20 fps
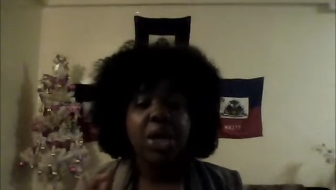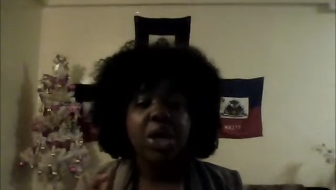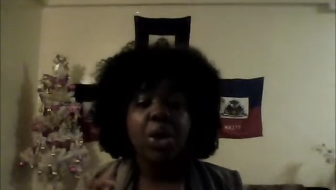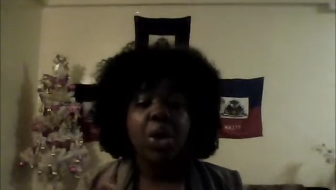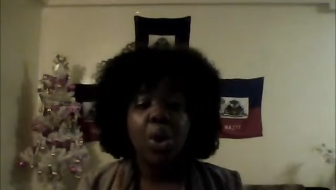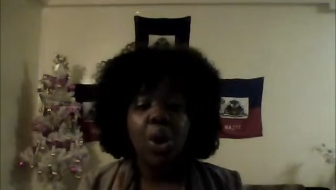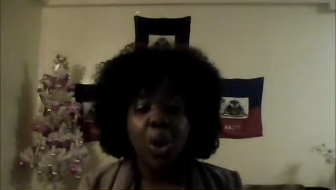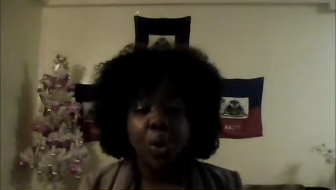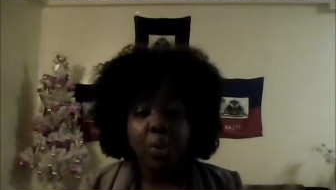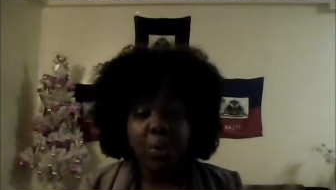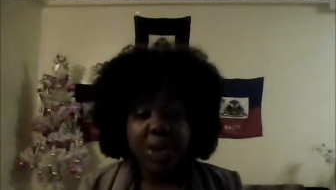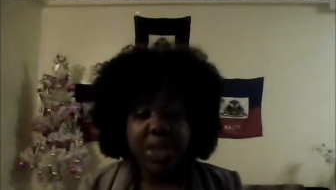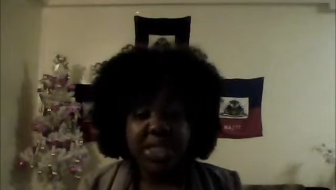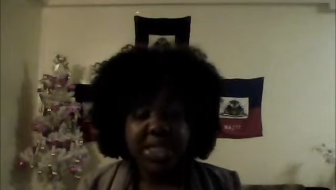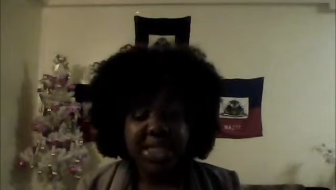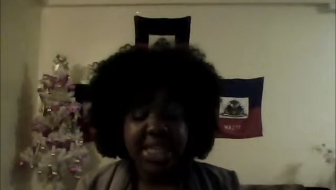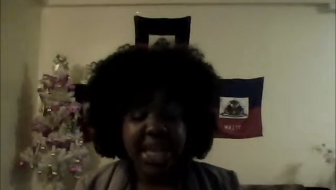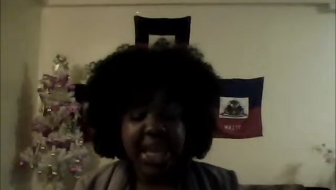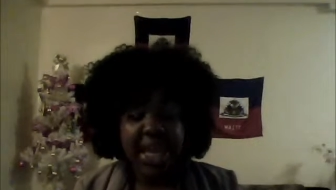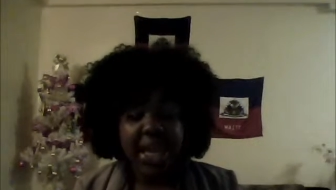on
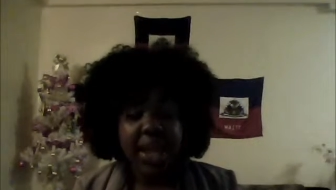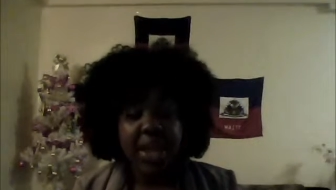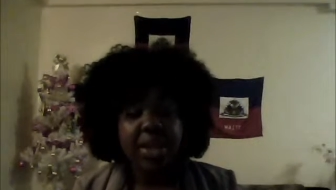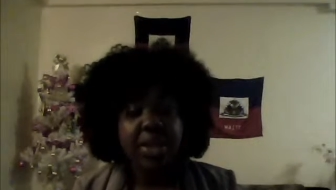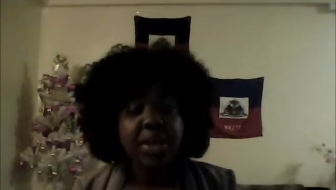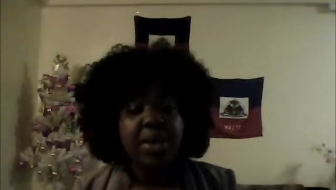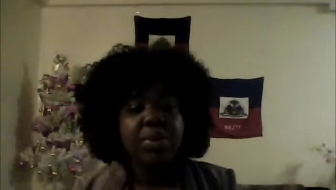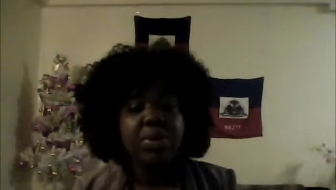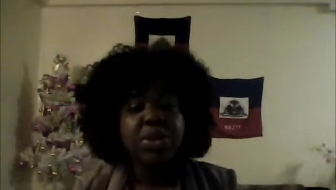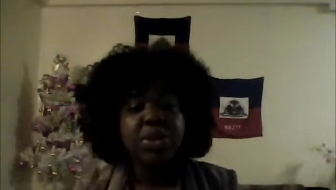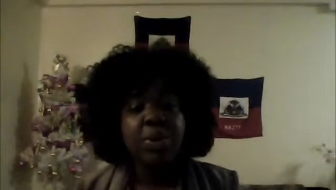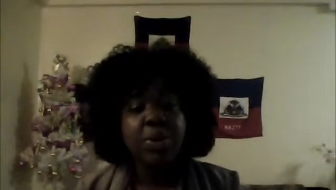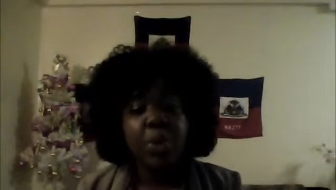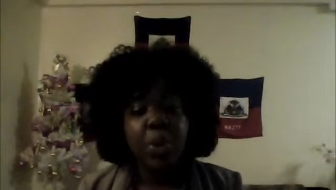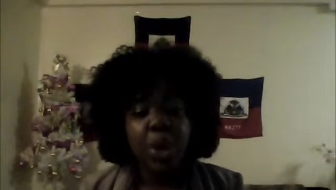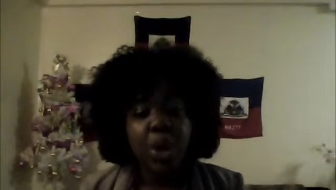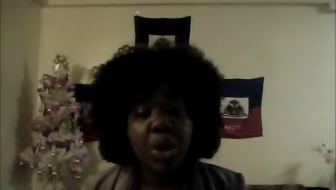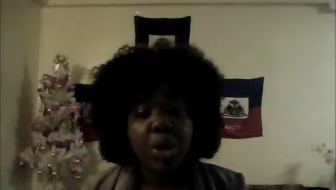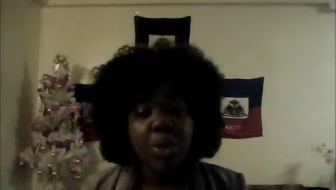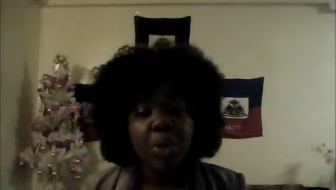Wednesday, there was a walk